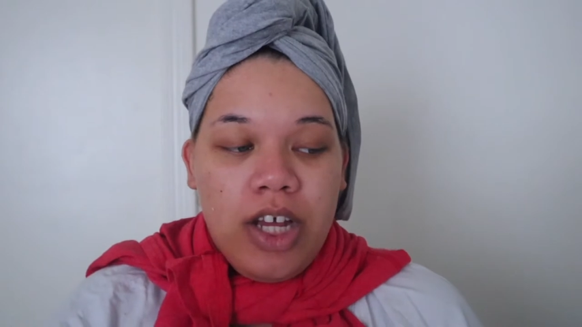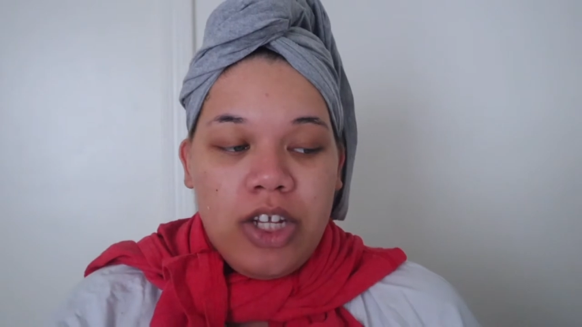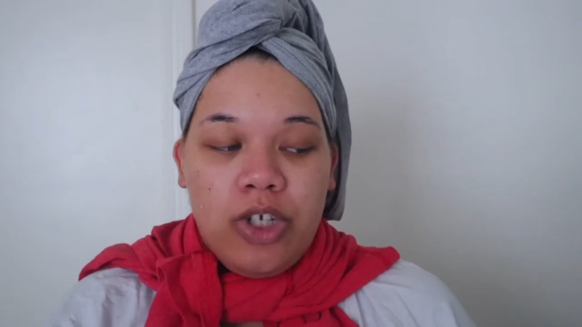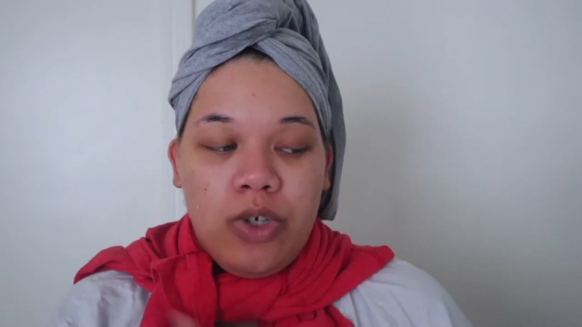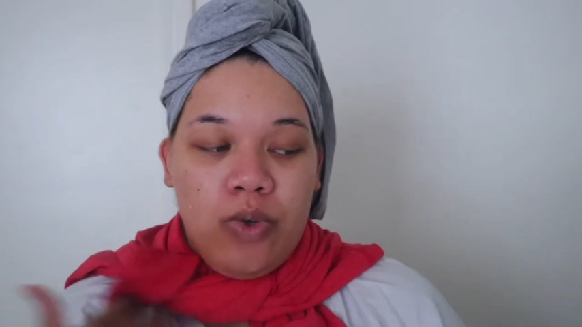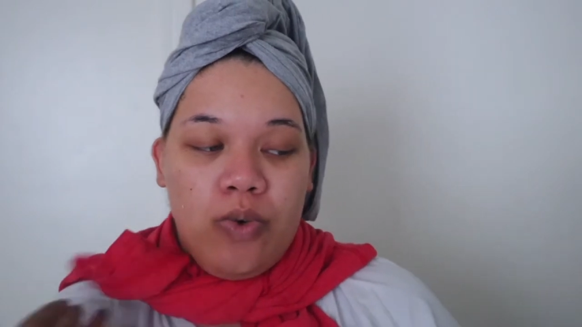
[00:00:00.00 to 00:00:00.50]

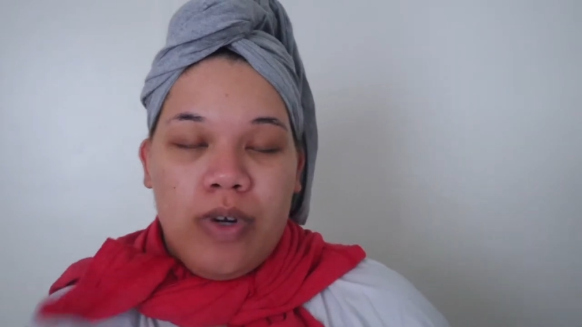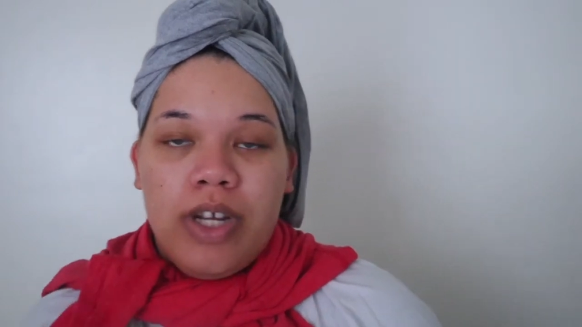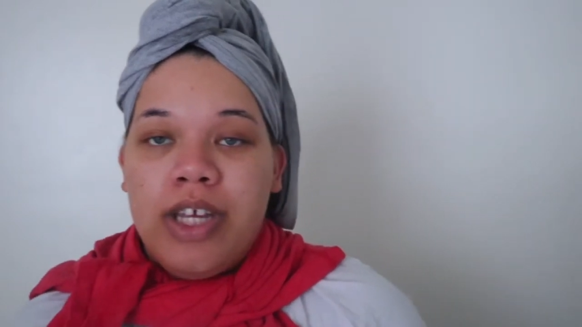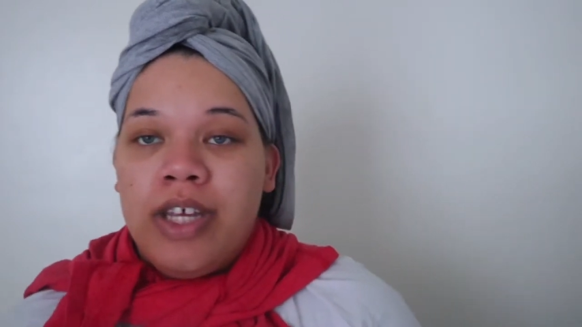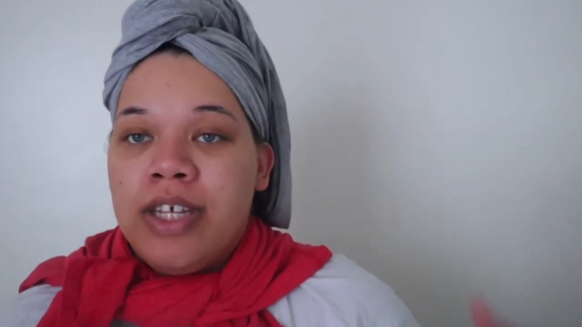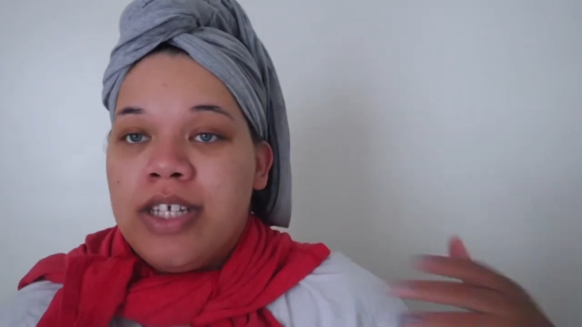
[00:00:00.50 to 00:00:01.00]
to
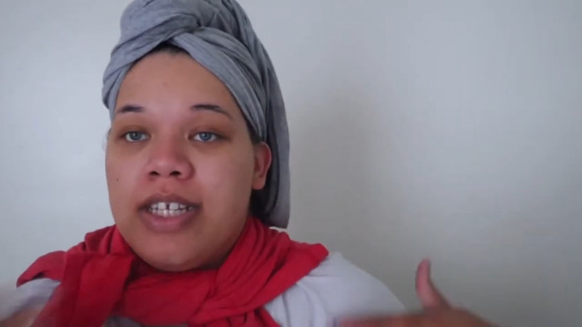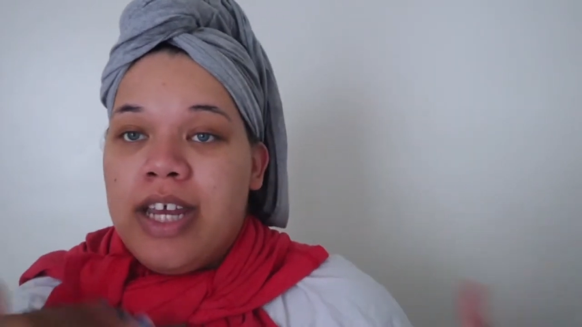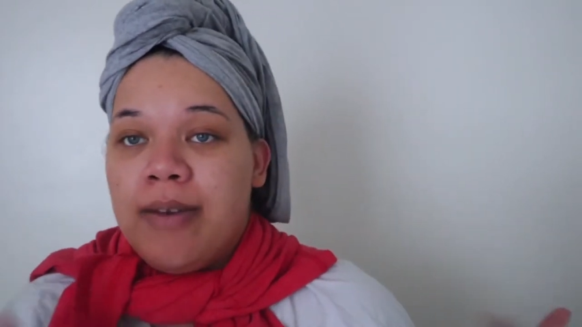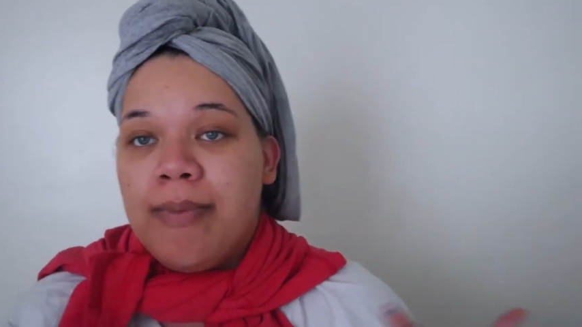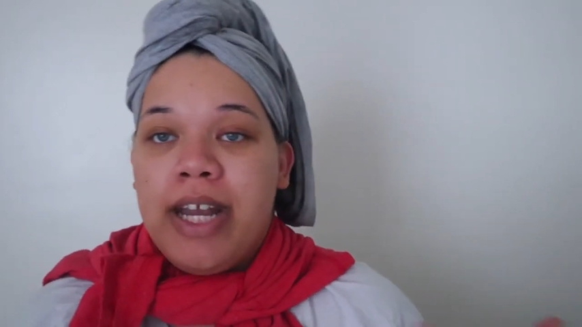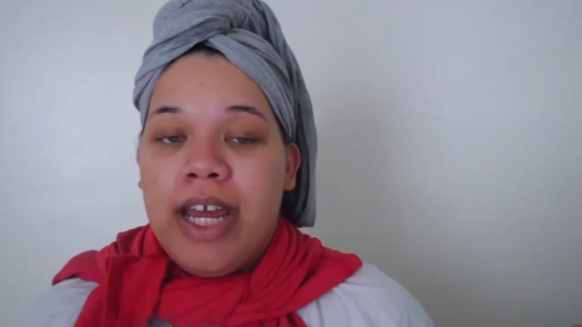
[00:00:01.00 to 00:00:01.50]

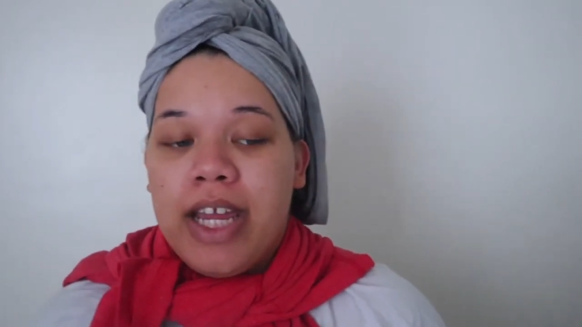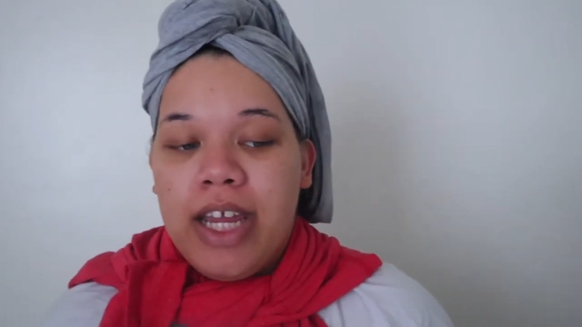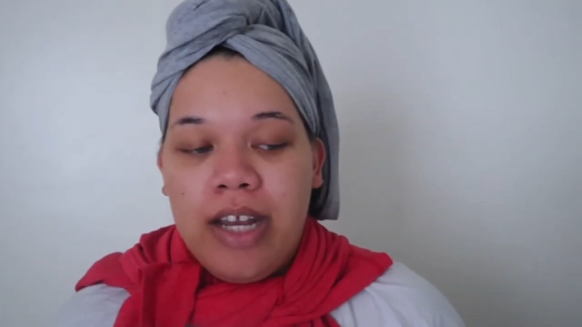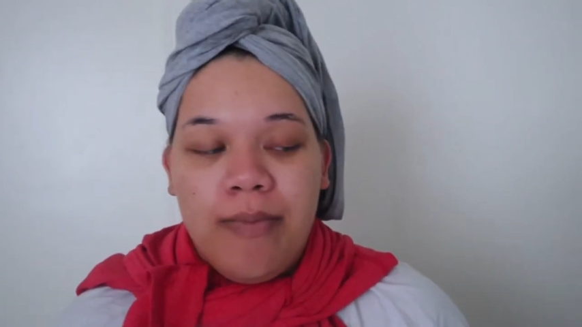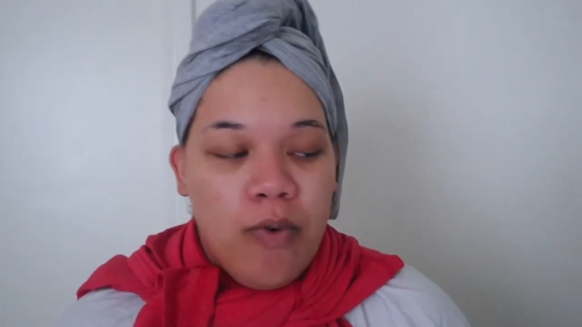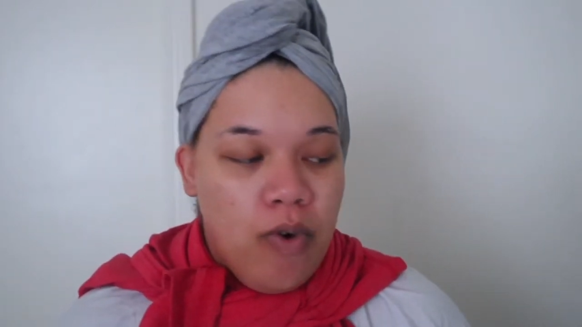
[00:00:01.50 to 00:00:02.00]
stain my neck
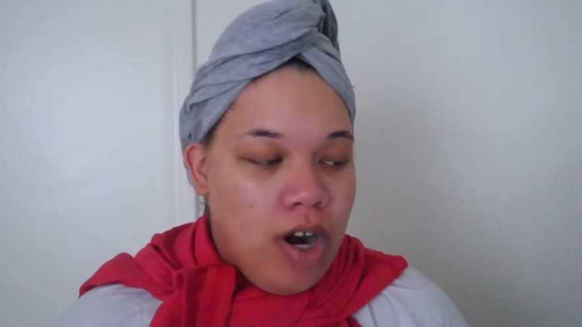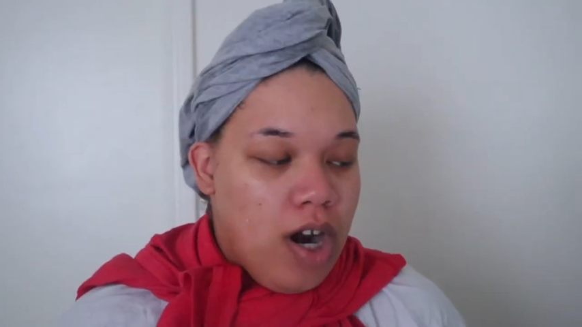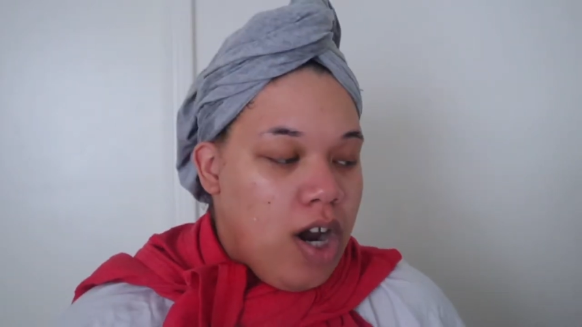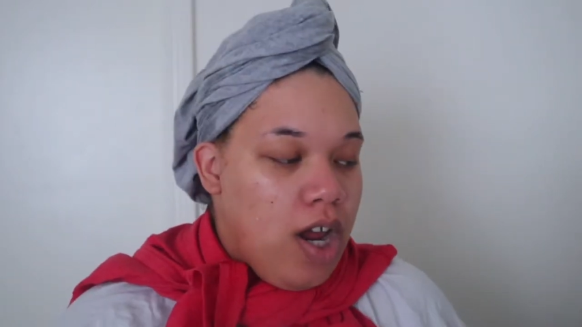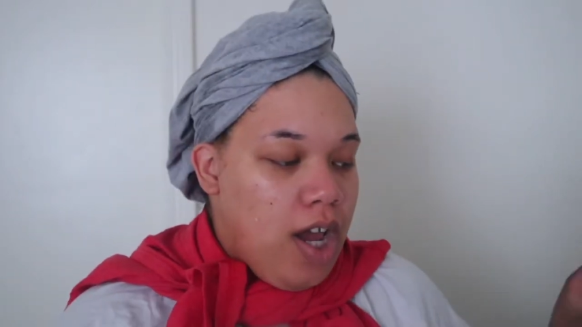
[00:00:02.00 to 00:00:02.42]
anymore.